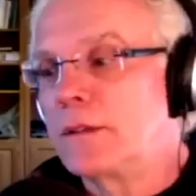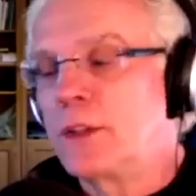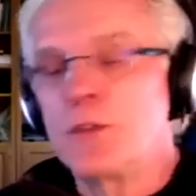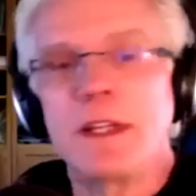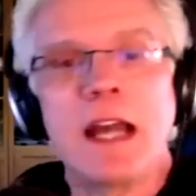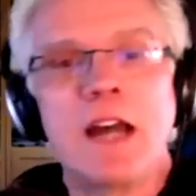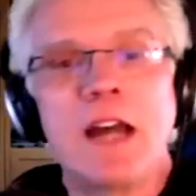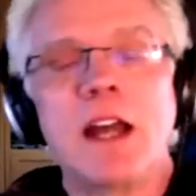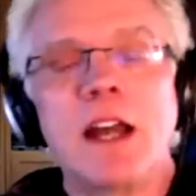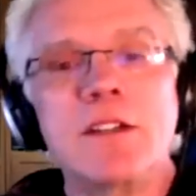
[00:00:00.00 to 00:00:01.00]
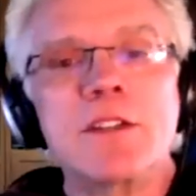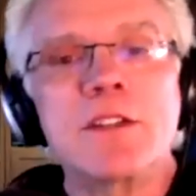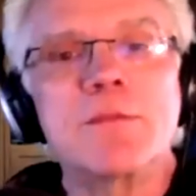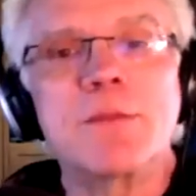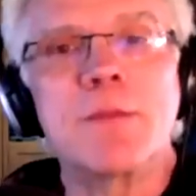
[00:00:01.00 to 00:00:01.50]
did you read Outliers
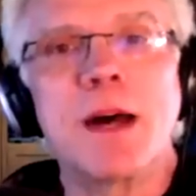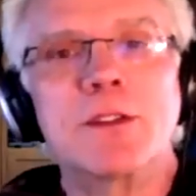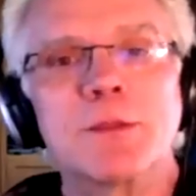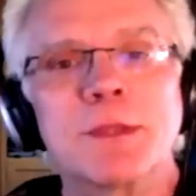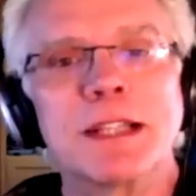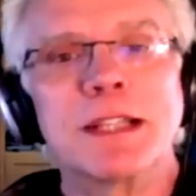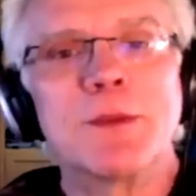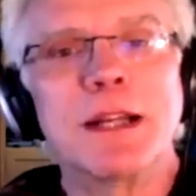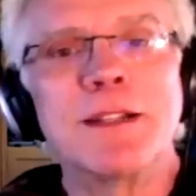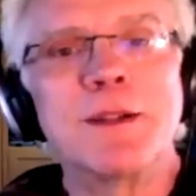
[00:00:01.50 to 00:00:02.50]
by Malcolm Gladwell?